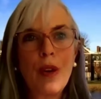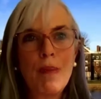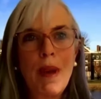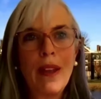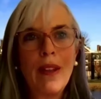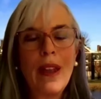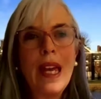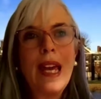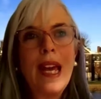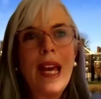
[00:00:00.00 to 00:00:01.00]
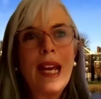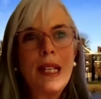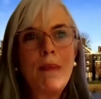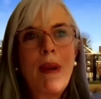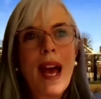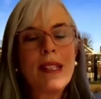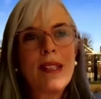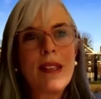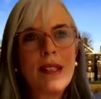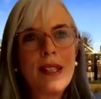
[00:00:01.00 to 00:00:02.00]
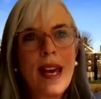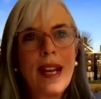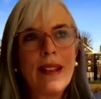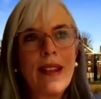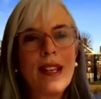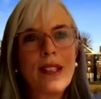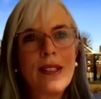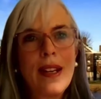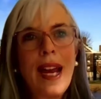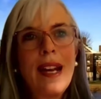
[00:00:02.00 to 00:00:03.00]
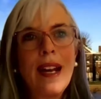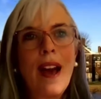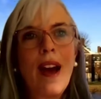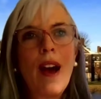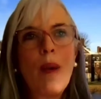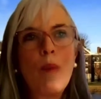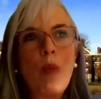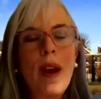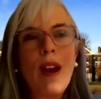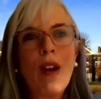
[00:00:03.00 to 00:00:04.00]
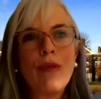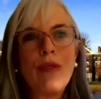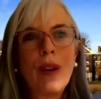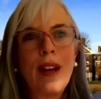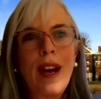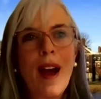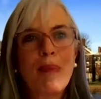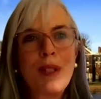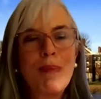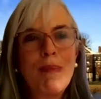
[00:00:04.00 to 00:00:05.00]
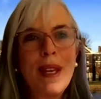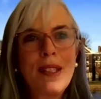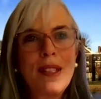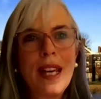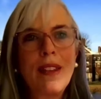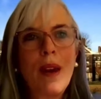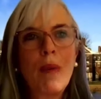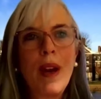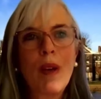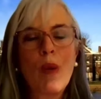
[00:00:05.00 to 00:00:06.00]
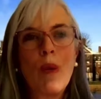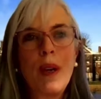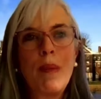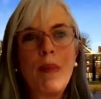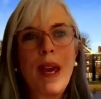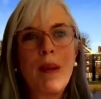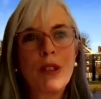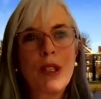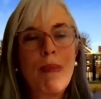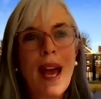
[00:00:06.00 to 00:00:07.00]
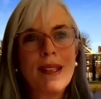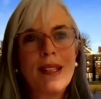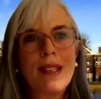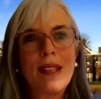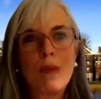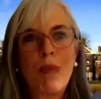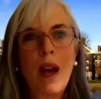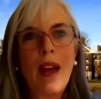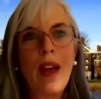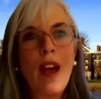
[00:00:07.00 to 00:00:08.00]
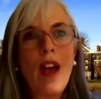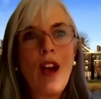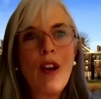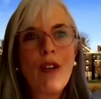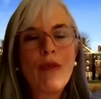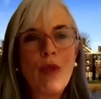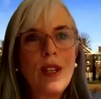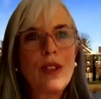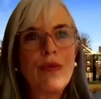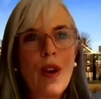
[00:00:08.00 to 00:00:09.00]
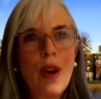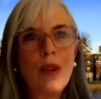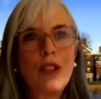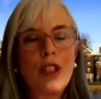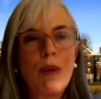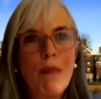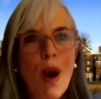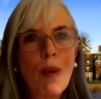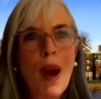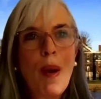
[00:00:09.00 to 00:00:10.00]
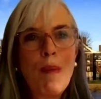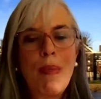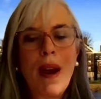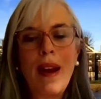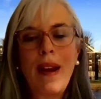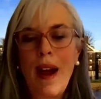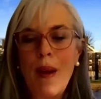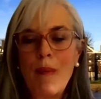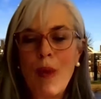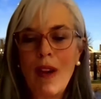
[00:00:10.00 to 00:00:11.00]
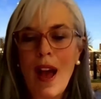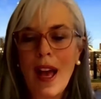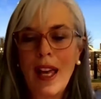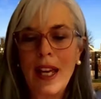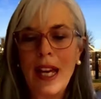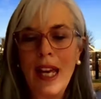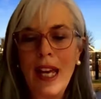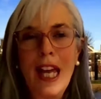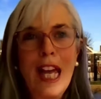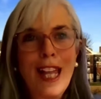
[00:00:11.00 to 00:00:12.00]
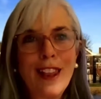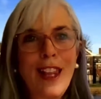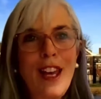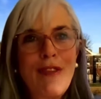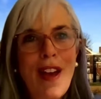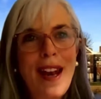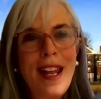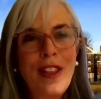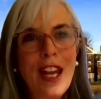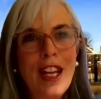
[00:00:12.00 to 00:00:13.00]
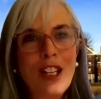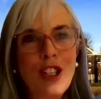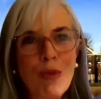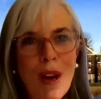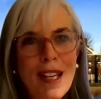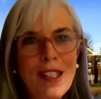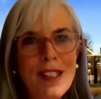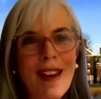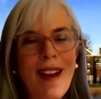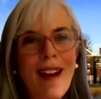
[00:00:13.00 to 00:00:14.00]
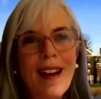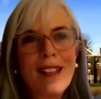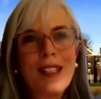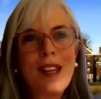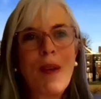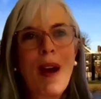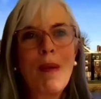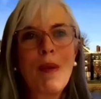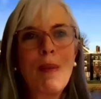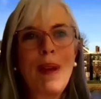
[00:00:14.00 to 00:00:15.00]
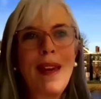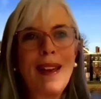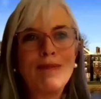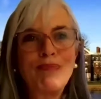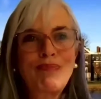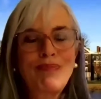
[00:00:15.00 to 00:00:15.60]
third bill. It did pass the Senate last night. We are very optimistic that we are going to be able to pass this by voice vote tomorrow, but we're not going to leave anything to risk. So I will be